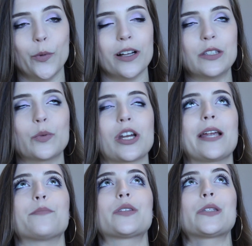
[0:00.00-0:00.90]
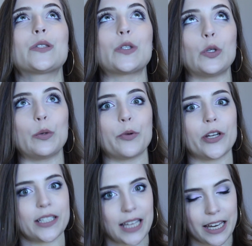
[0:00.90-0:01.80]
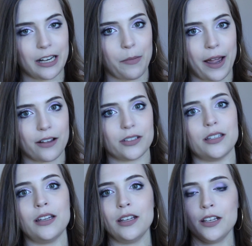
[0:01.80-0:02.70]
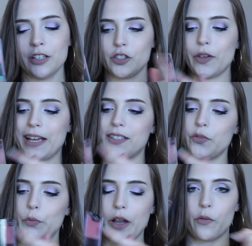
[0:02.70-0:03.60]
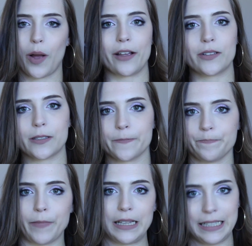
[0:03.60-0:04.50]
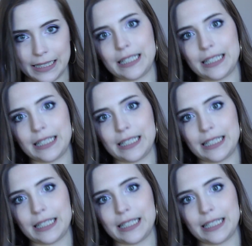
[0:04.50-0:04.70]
ones, which I am super excited about. So yes, Wet n Wild's my least